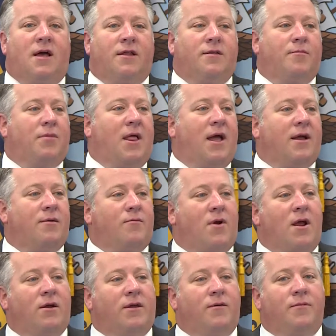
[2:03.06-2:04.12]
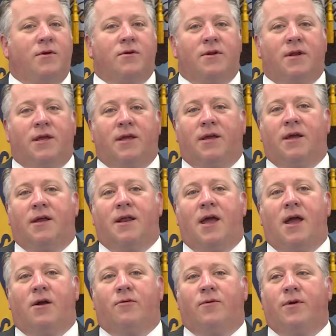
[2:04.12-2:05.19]
on the black and brown community and
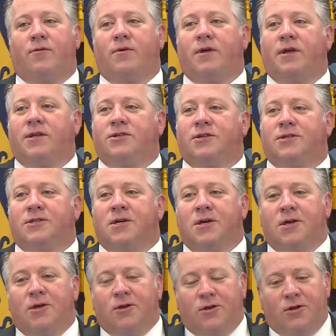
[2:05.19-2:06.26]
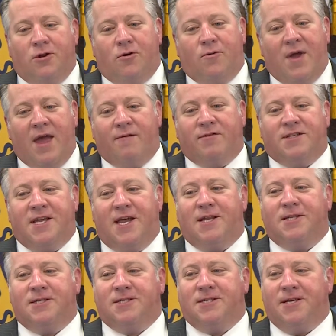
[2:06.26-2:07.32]
how we really just, we have a
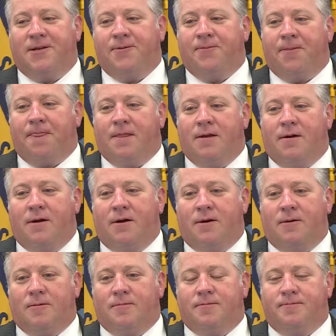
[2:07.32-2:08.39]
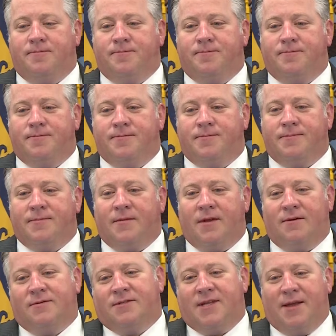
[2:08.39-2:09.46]
tendency, I
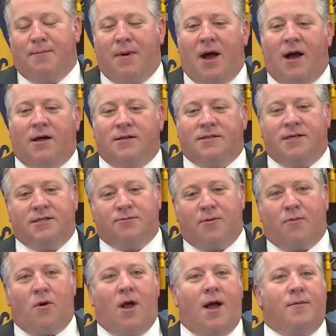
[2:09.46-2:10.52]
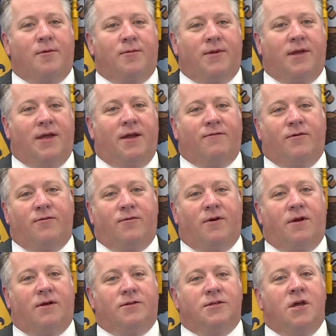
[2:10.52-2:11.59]
won't say in politics, but probably everywhere
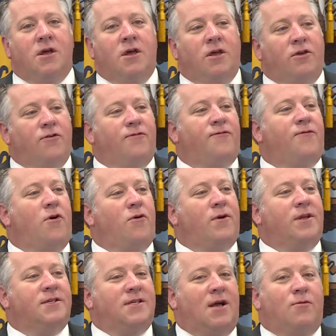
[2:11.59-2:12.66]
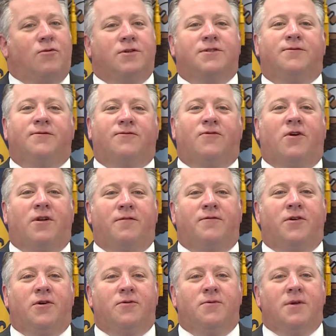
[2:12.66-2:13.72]
else, you focus on what's in front of
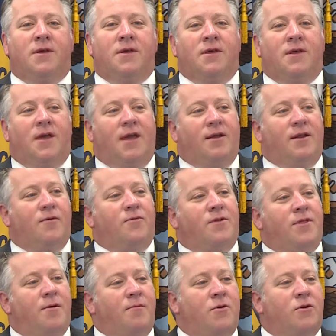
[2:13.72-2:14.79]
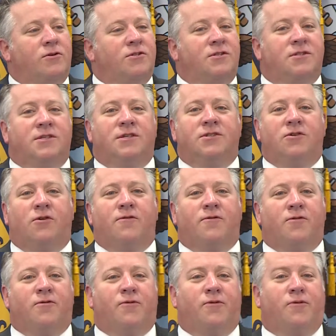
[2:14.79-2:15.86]
you. And then when the emergency's
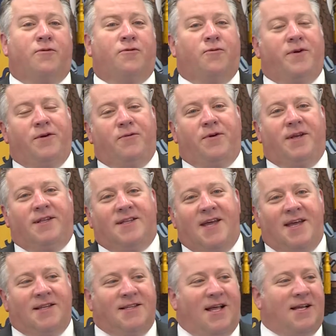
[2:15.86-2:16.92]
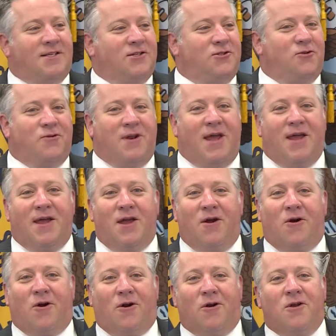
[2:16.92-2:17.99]
over, we tend not to do an
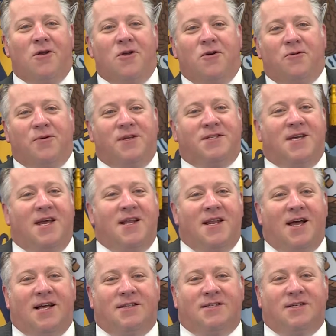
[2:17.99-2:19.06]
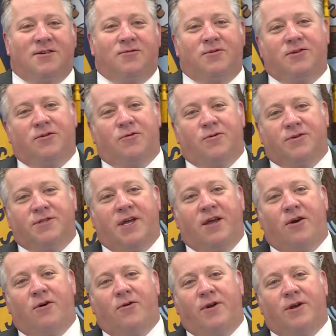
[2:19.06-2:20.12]
AAR. We tend not to, we'll say,
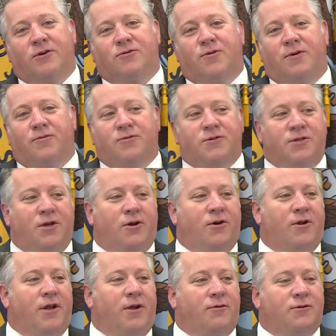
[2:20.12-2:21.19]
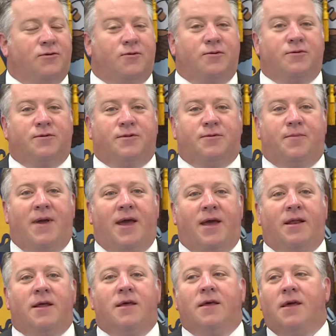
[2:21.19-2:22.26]
oh, here's what was good, here's what was
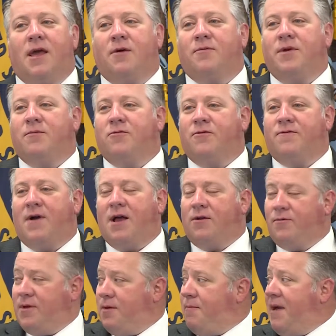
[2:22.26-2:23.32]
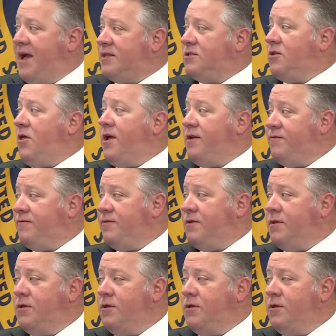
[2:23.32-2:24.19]
bad, and we move on, we get back to life.